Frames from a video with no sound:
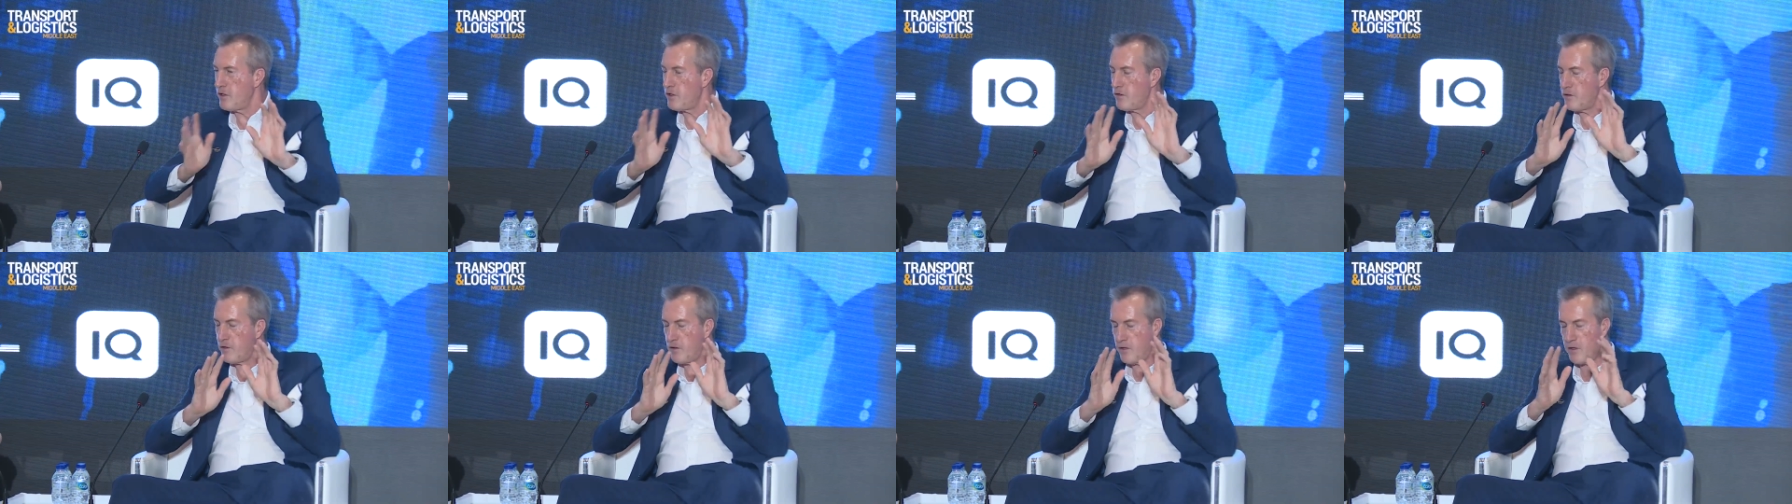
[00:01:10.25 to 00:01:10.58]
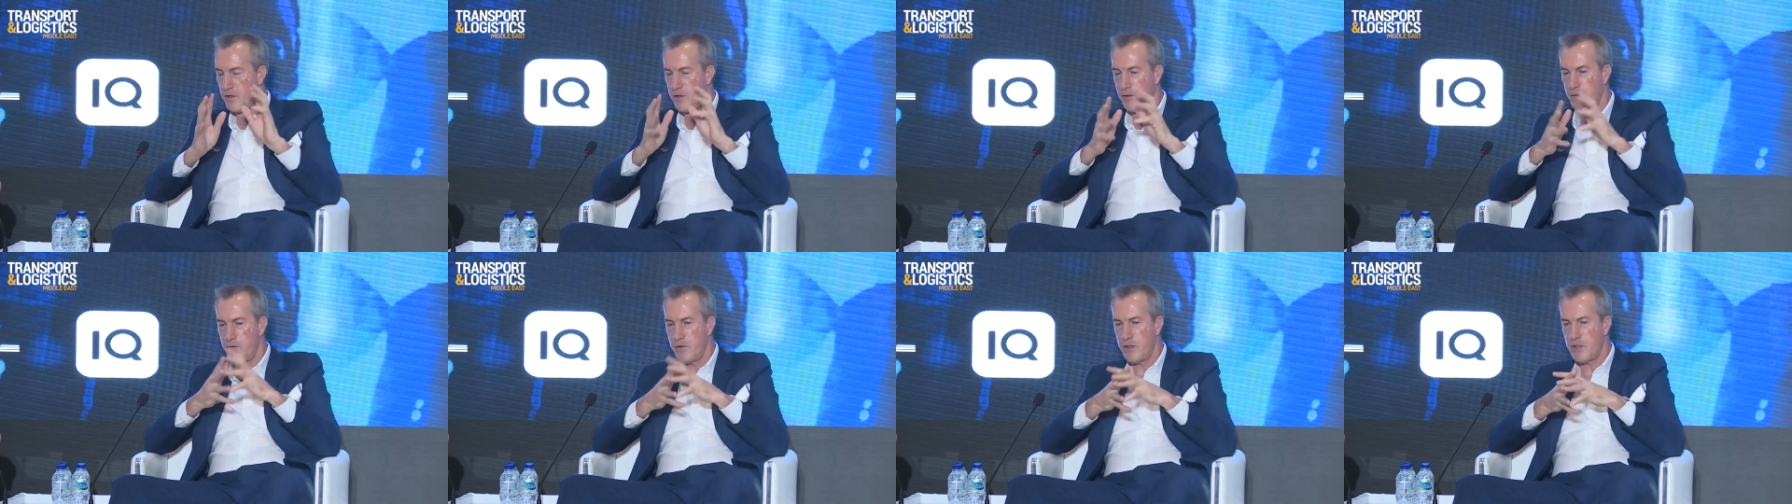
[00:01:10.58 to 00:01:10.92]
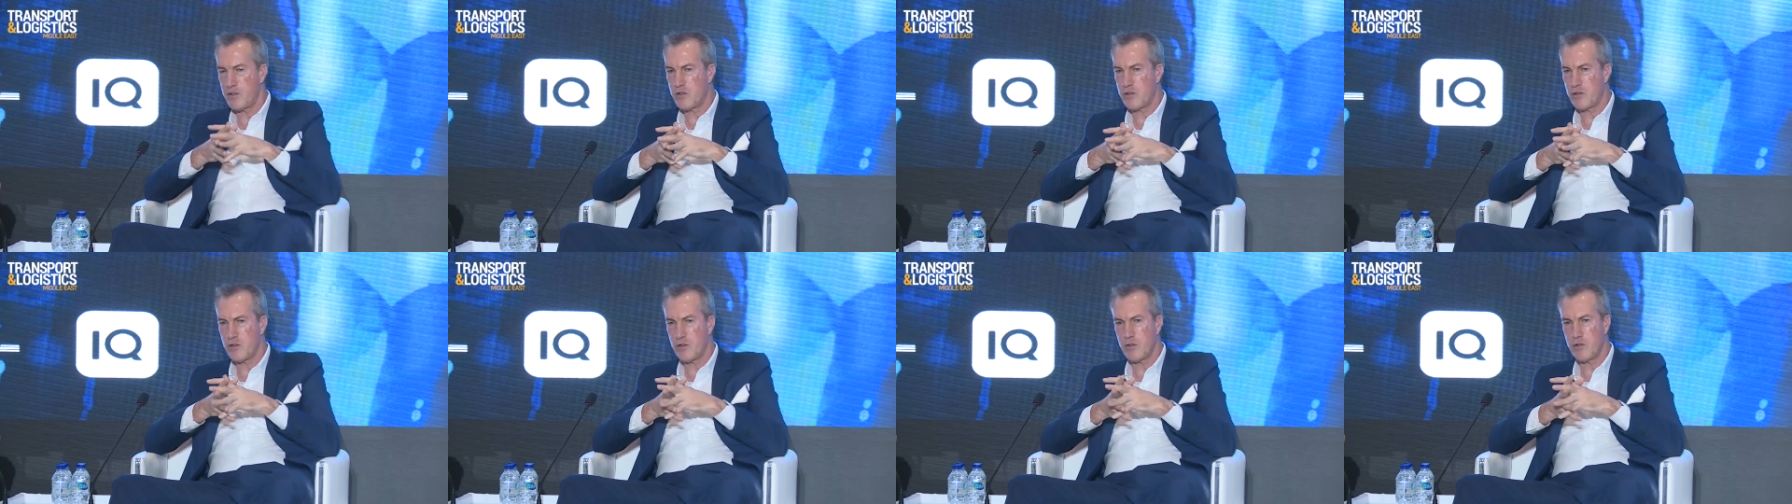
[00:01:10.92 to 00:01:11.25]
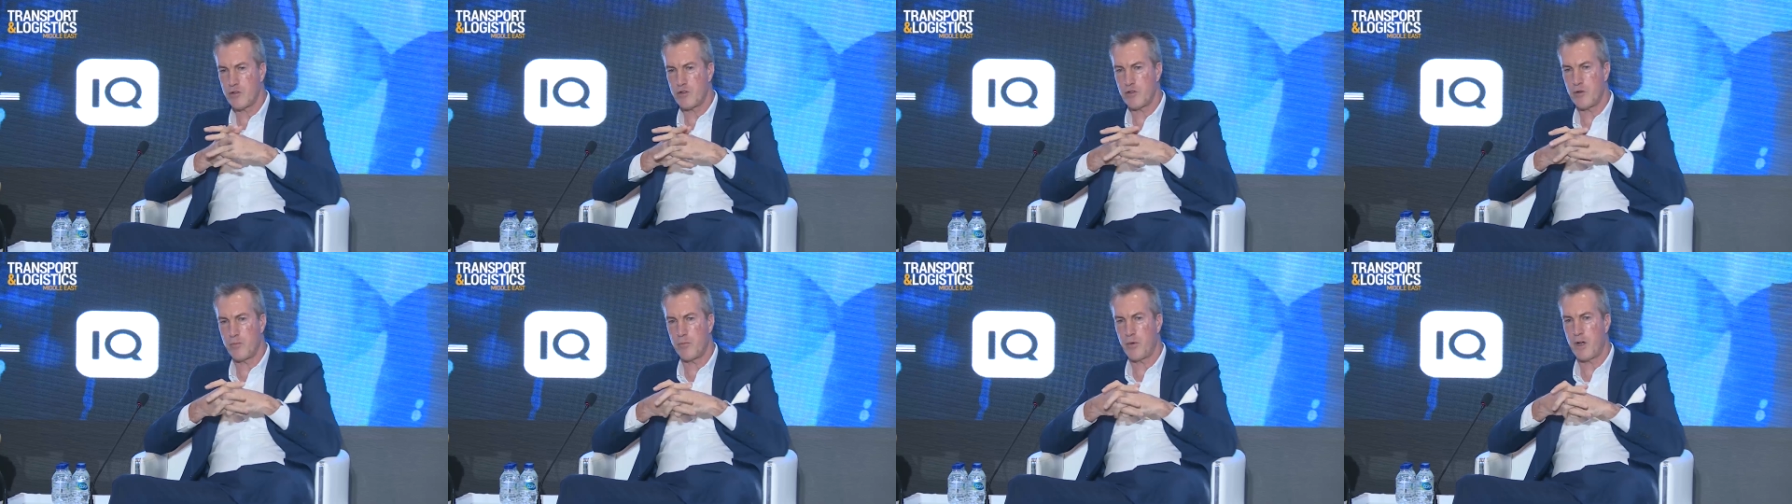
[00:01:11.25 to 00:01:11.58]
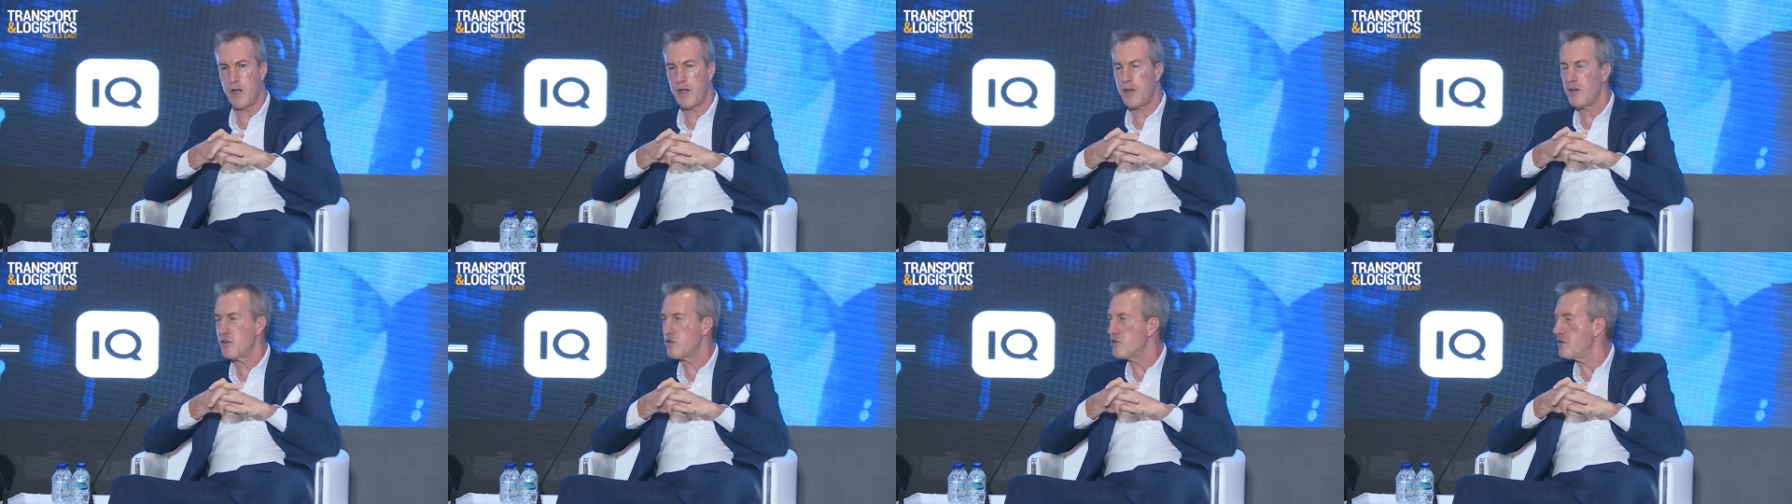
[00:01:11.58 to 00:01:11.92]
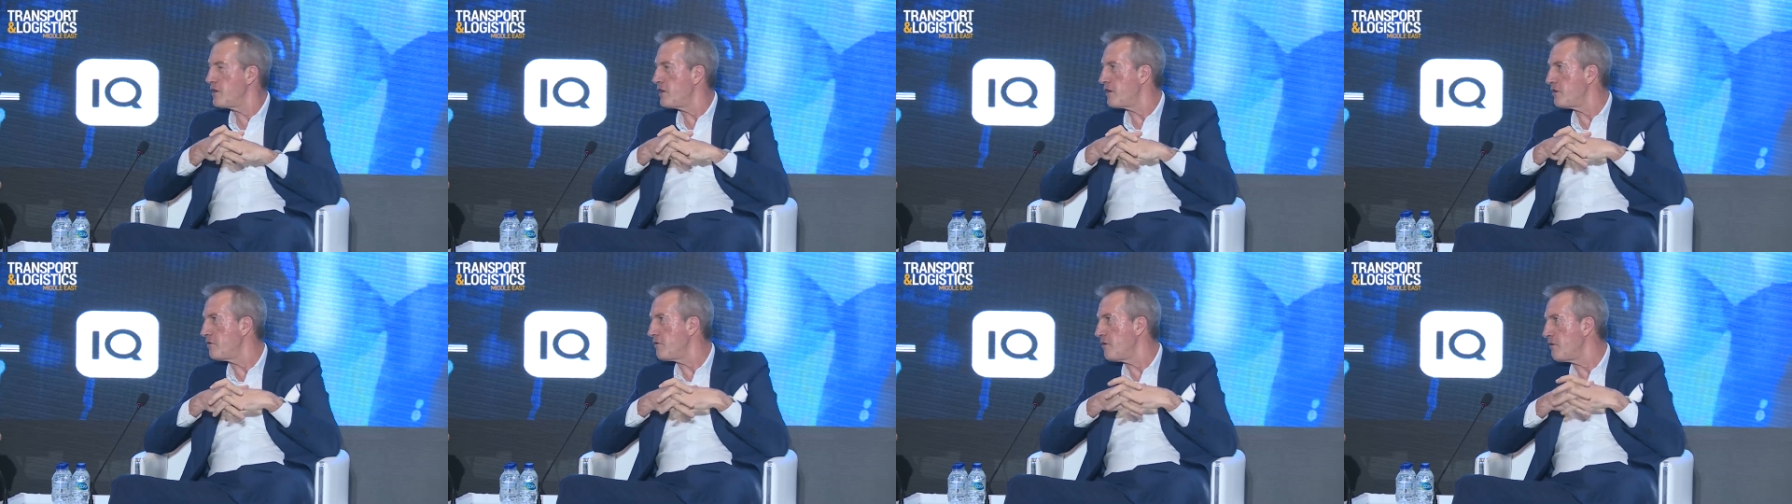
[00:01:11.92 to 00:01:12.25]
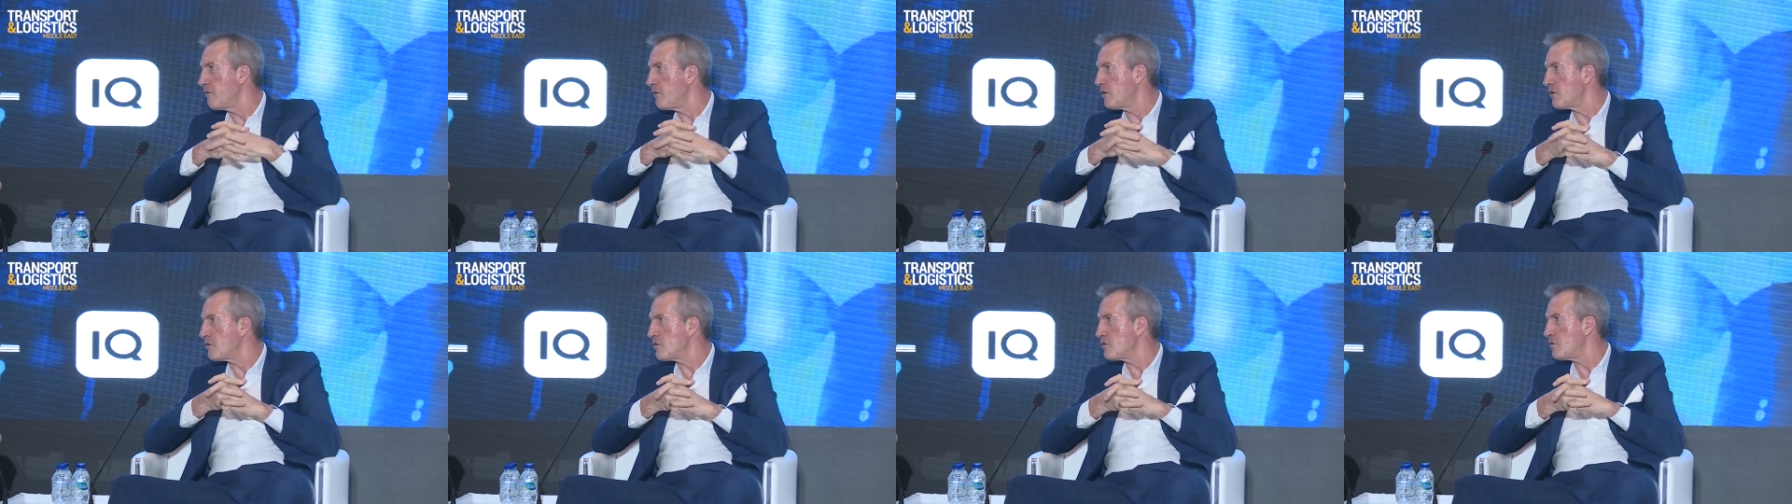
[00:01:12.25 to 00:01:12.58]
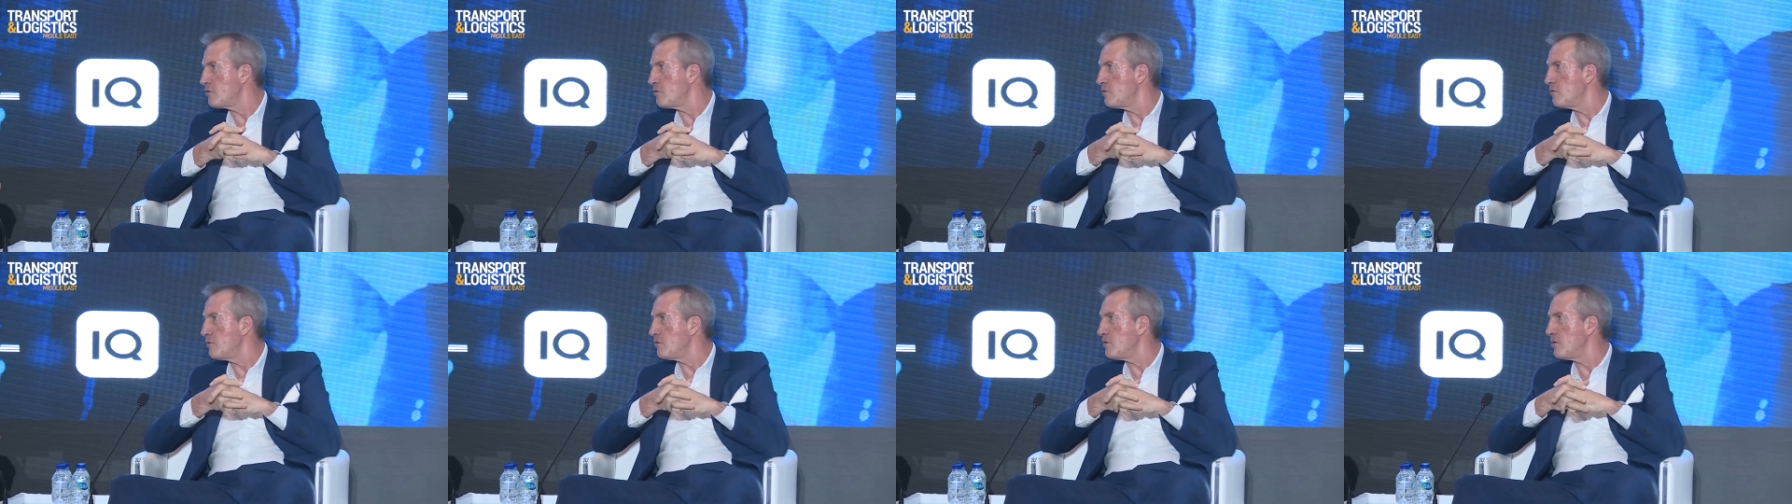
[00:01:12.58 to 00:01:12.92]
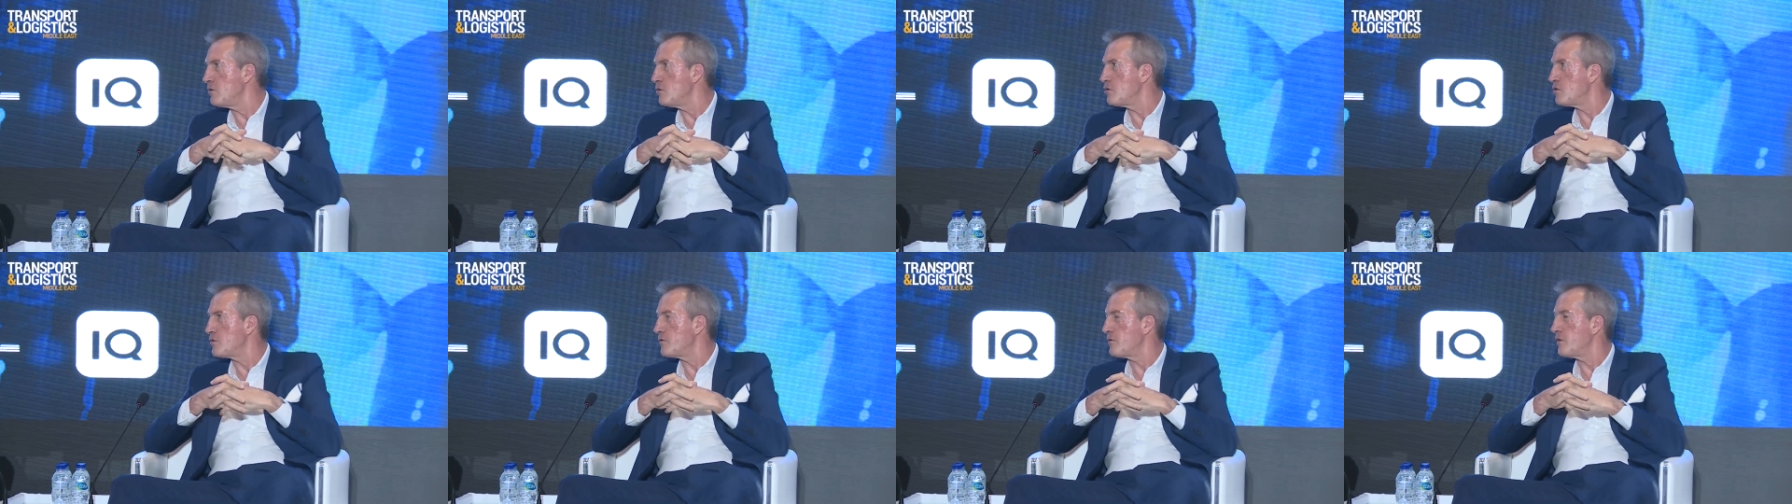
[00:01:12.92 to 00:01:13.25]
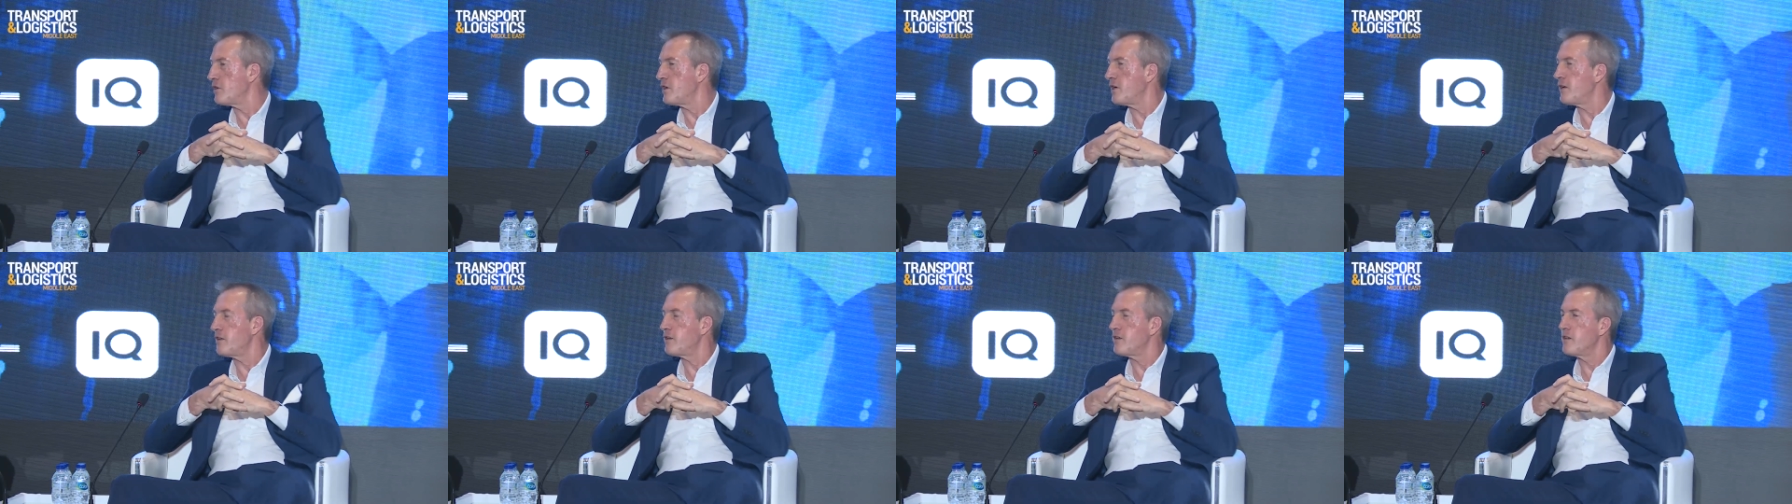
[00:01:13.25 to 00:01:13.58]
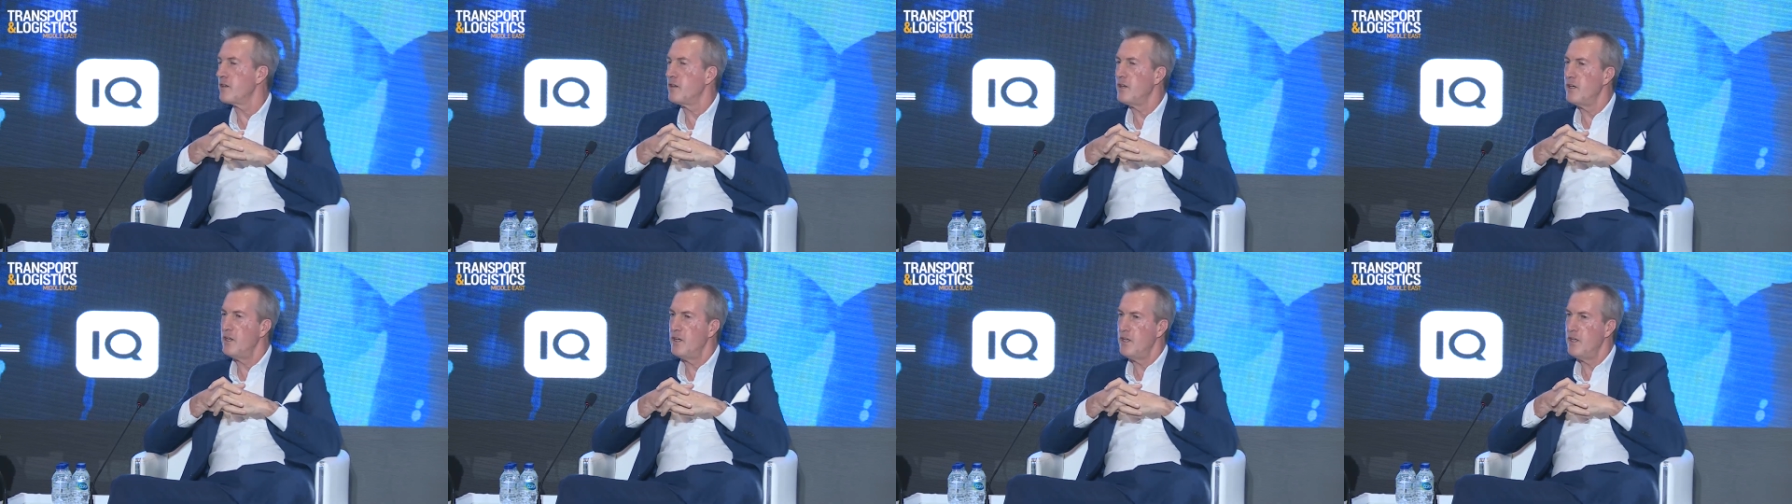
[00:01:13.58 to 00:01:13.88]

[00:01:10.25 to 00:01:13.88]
with, uh, with uh, suppliers that we want to use for that.